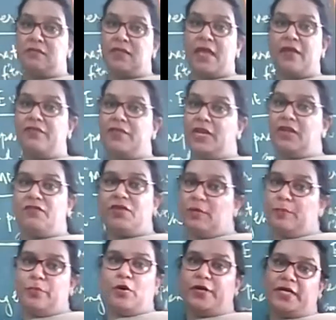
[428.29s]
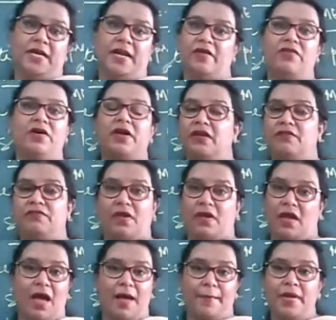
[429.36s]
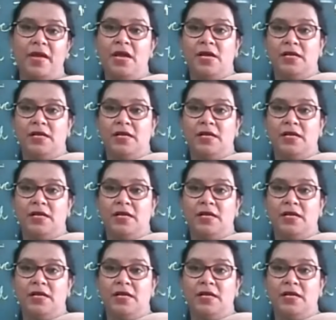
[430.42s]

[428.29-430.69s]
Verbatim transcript: they're very, very important, never giving up.